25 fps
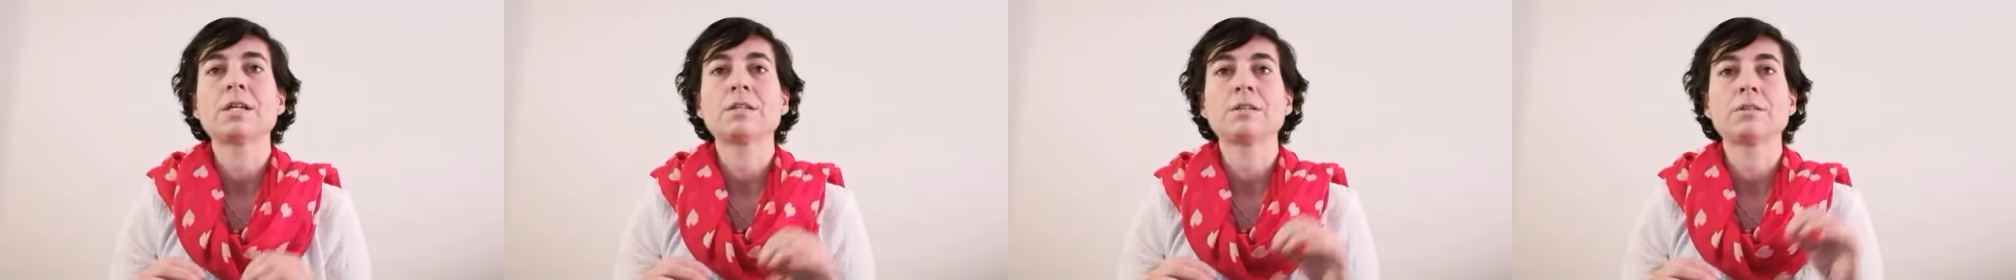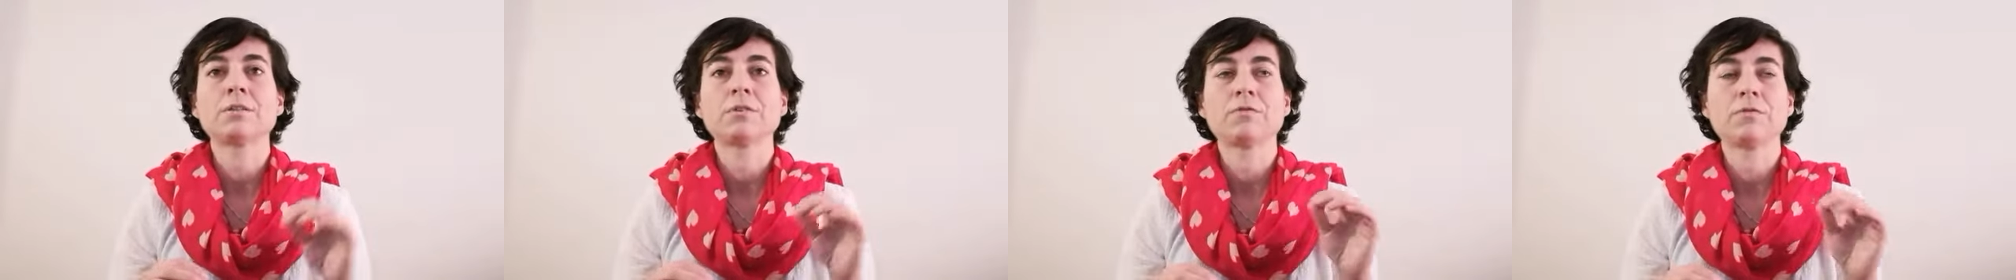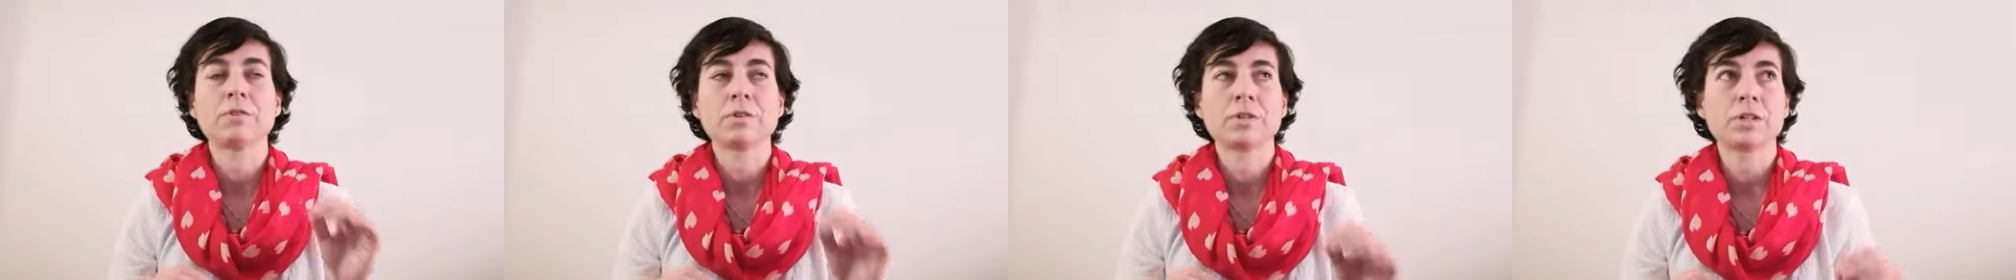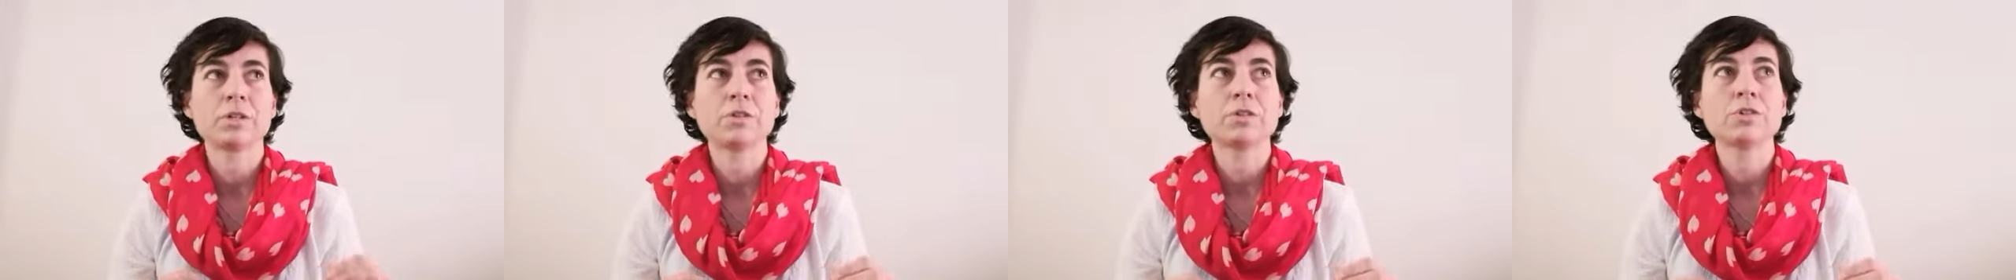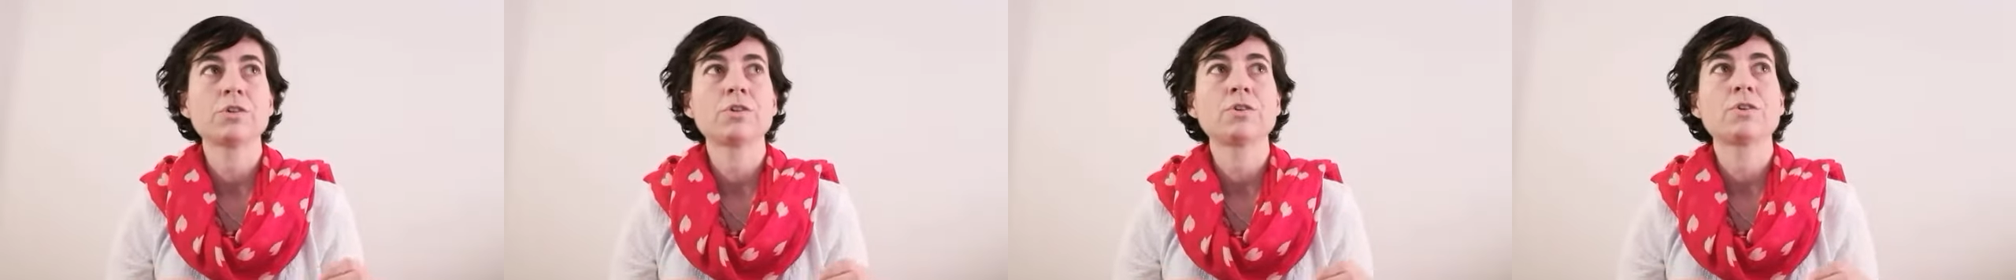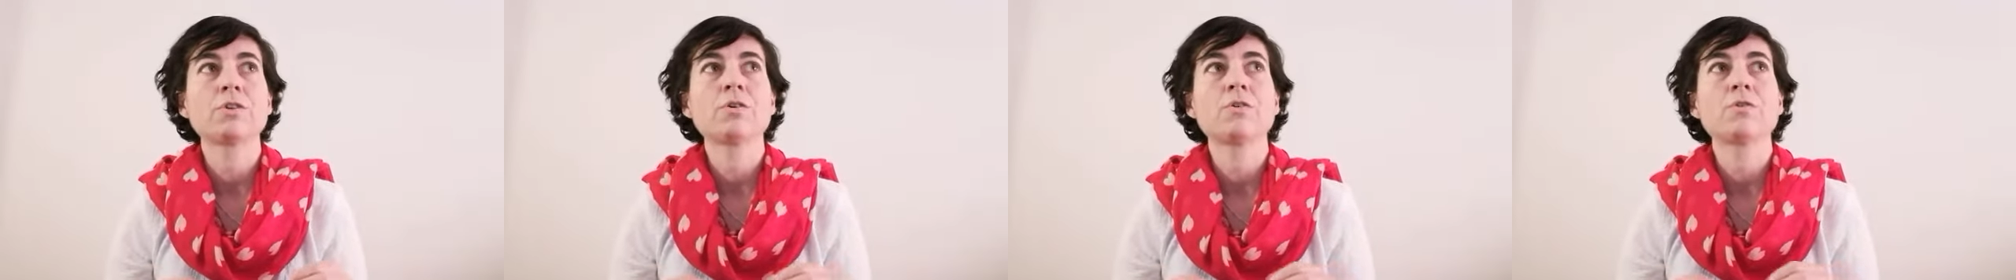
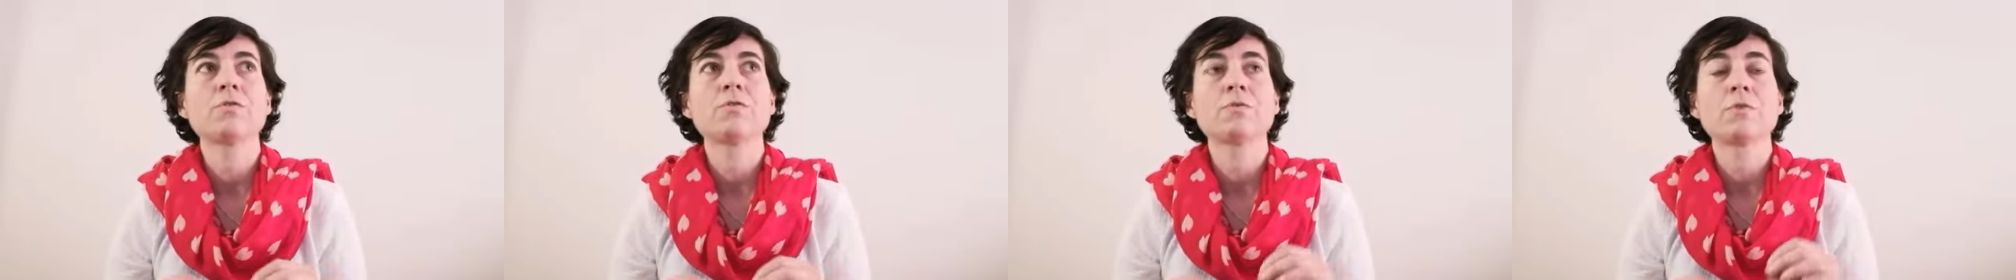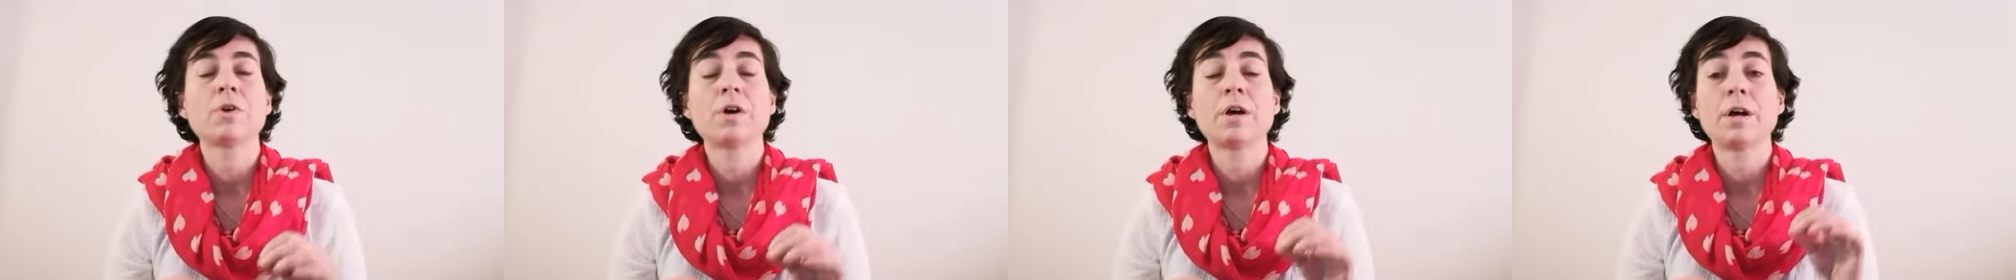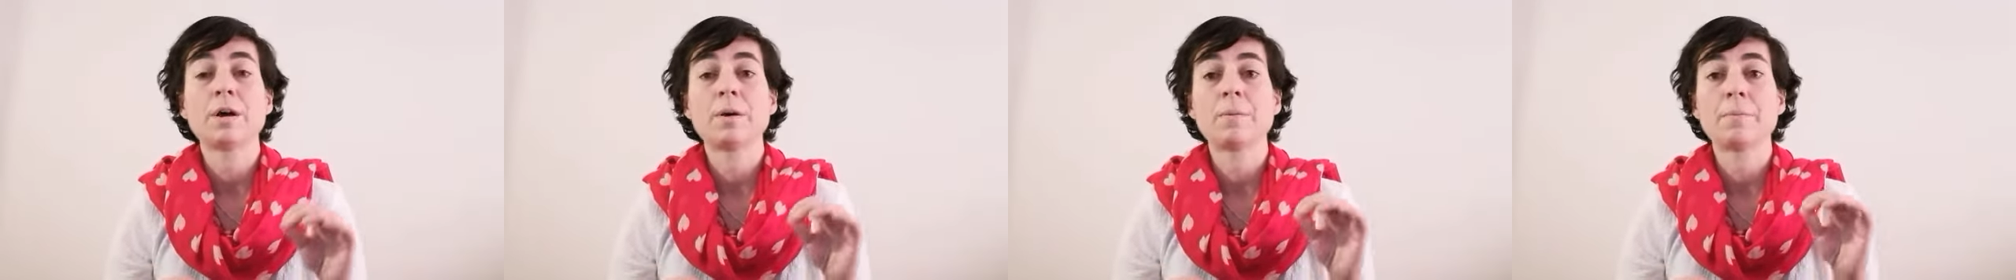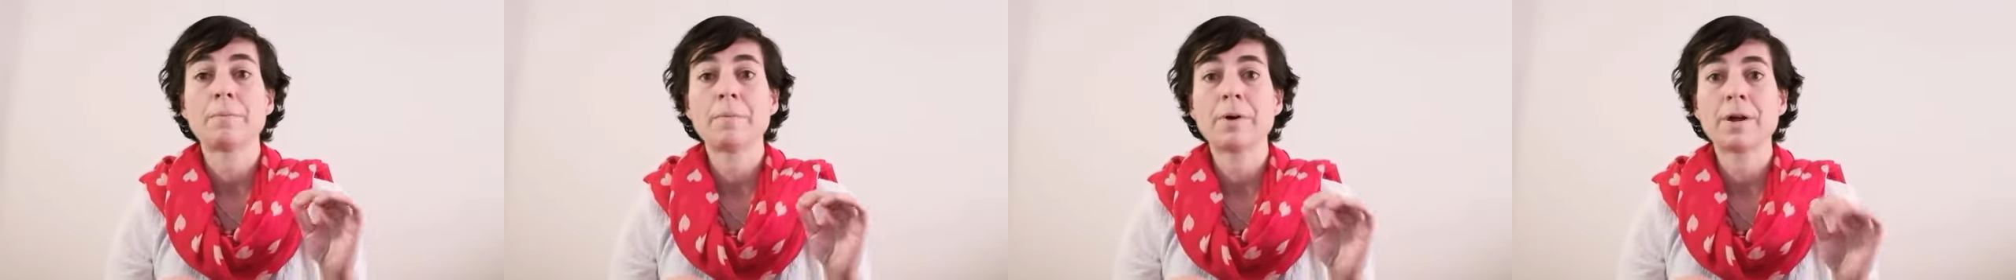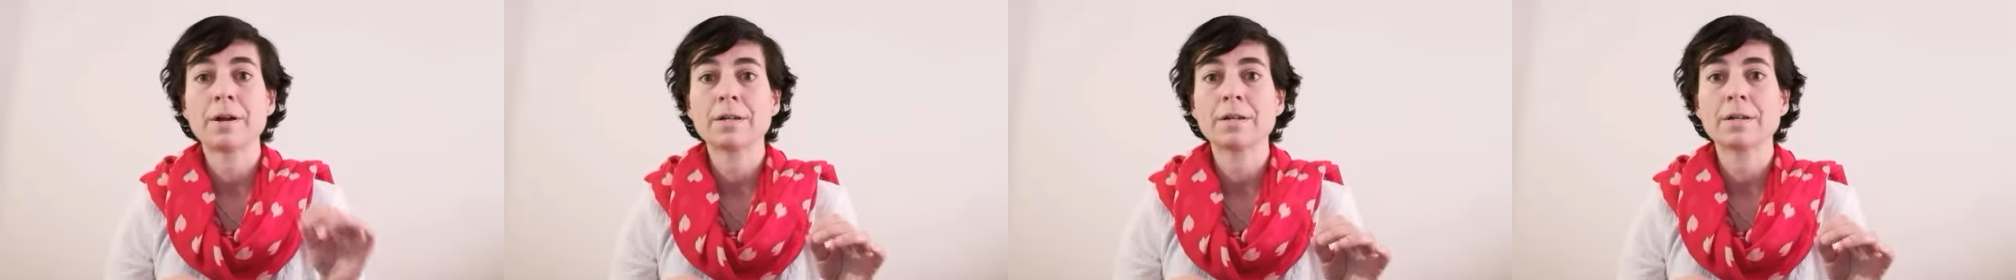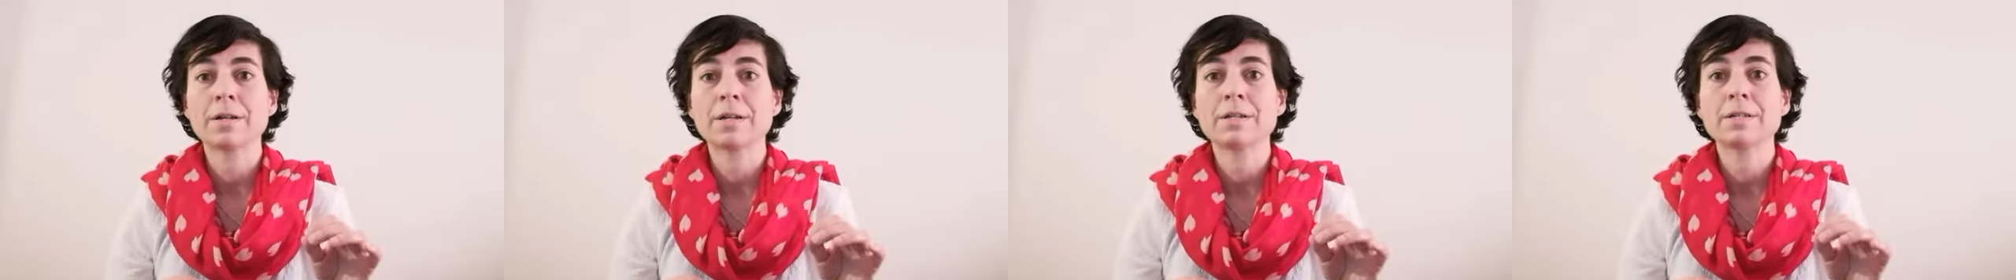identification of uh,
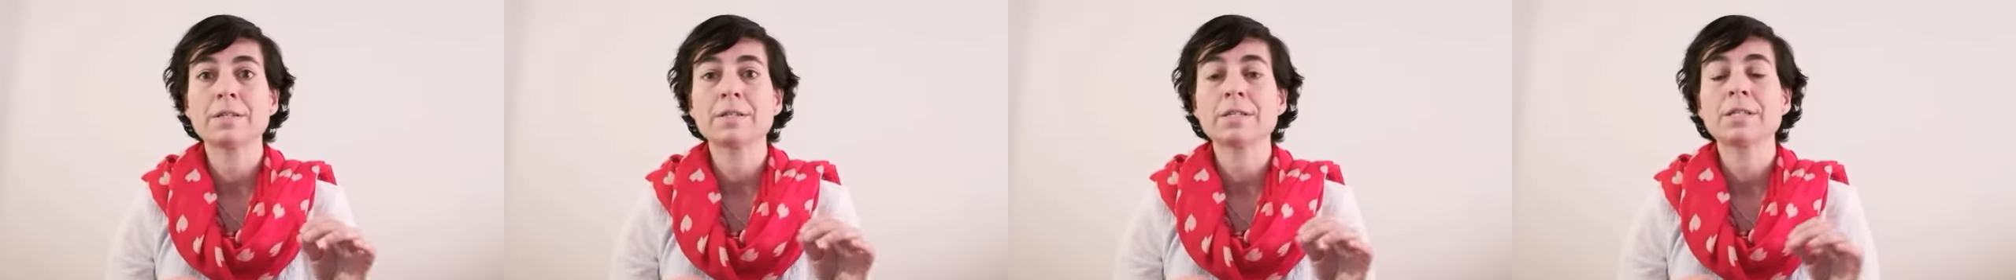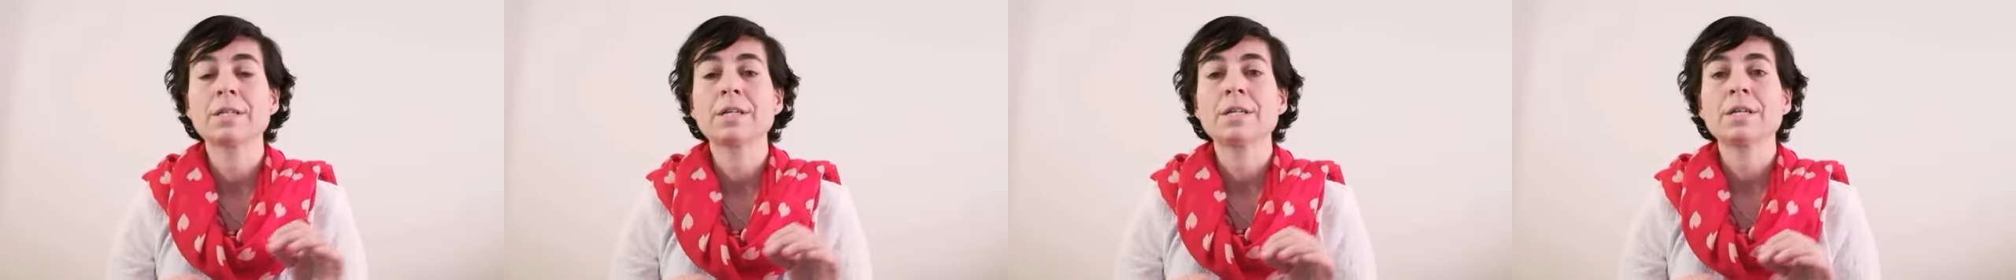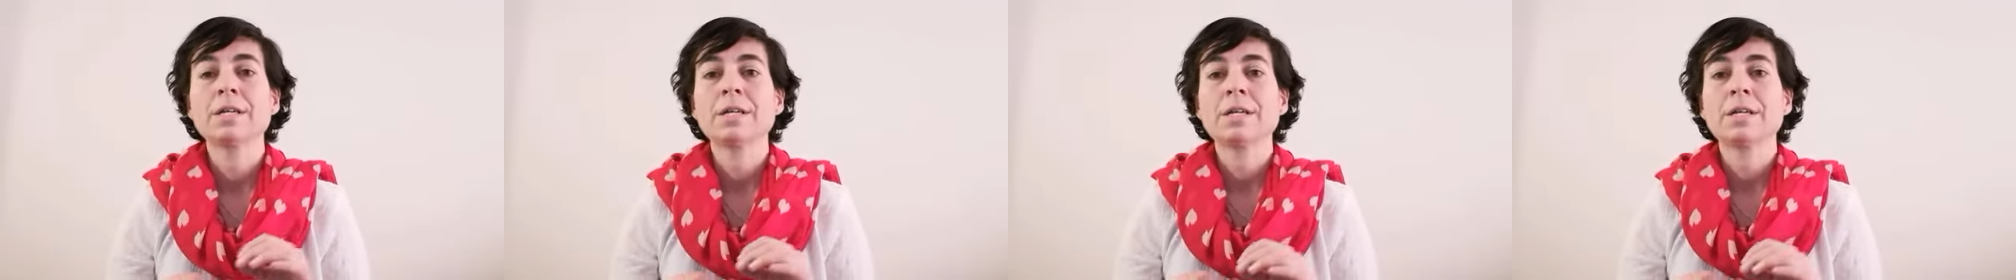markers